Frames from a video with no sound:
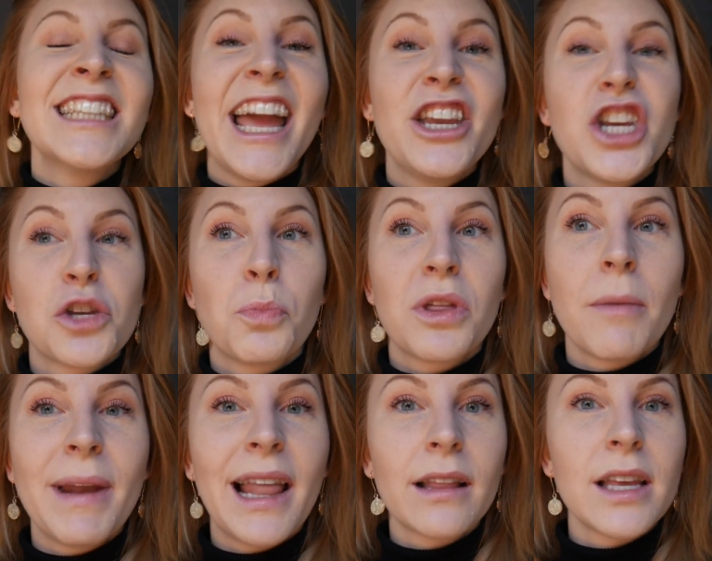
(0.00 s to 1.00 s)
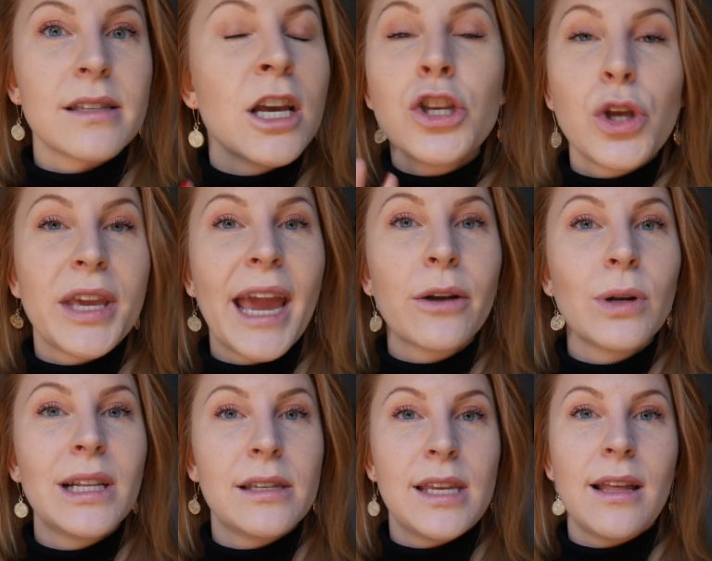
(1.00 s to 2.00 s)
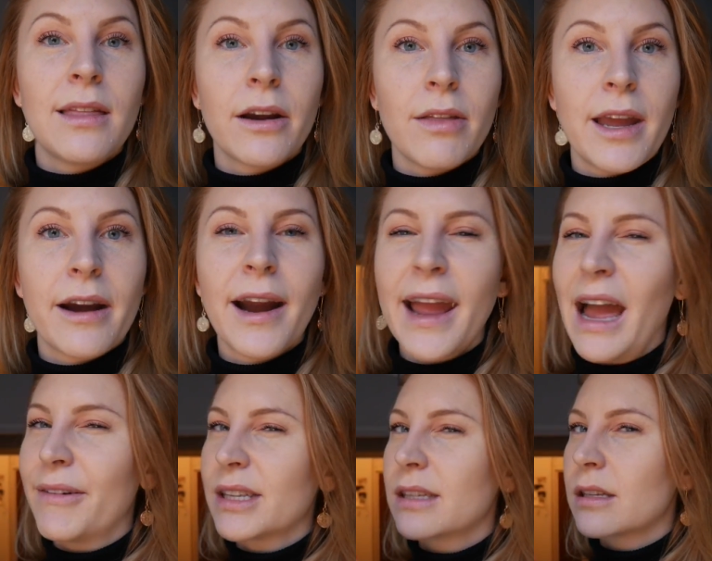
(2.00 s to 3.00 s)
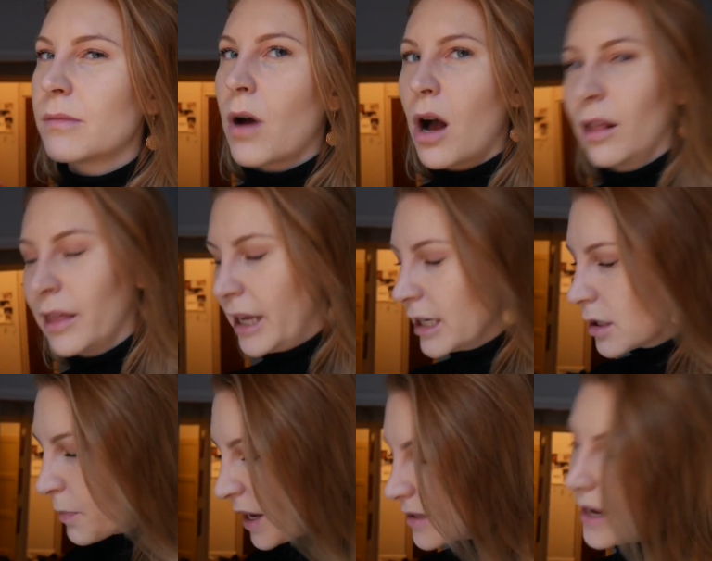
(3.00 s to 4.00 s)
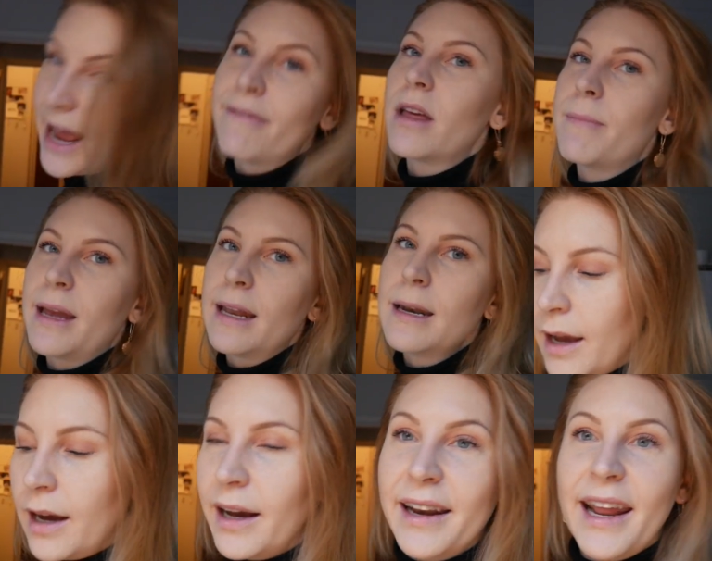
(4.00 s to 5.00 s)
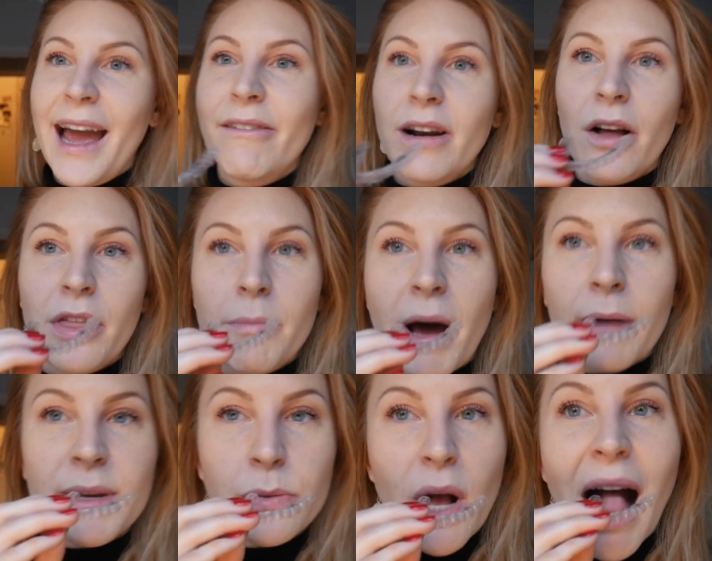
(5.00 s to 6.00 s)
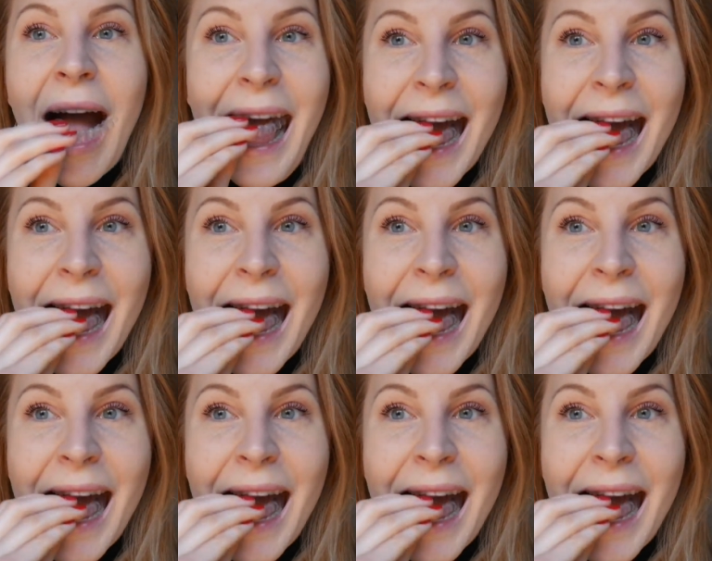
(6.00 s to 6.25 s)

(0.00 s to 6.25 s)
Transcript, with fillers: you just put them in like this. So you can't really see that they're there. I have a small lisp as I have them in, and I have it on the bottom as well.